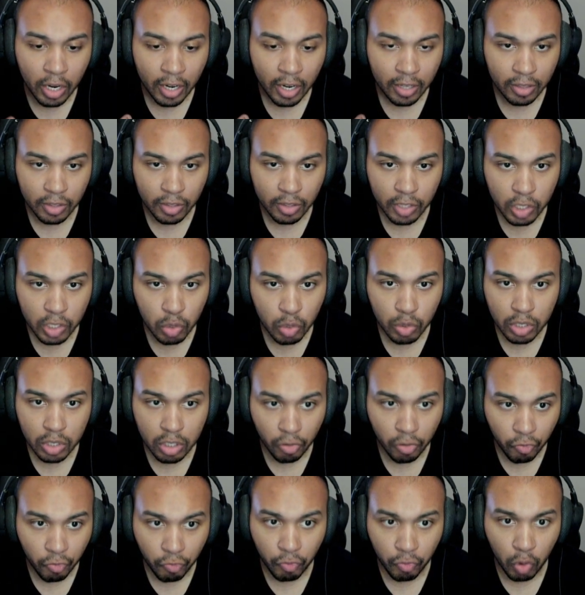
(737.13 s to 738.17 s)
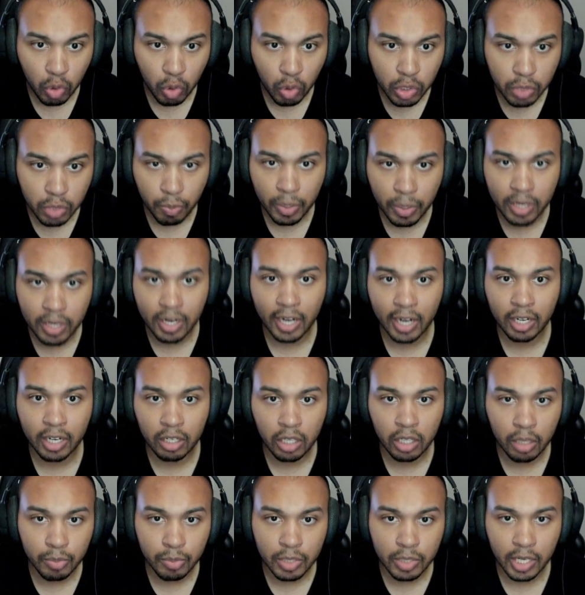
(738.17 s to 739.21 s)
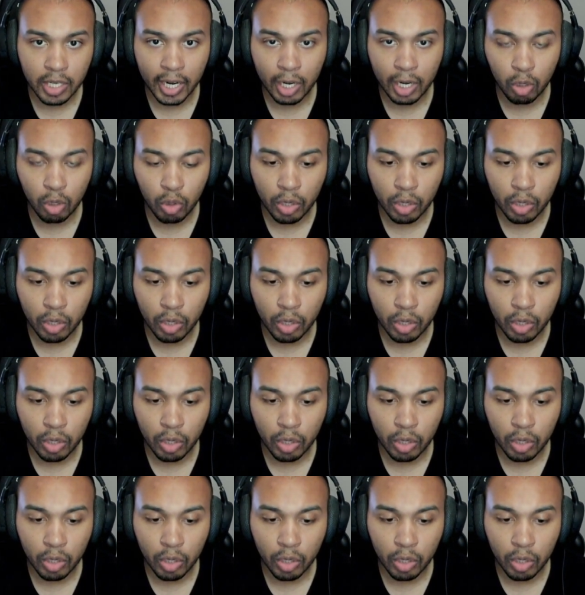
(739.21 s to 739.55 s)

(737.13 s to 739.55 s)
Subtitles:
This was the first Midnight Club title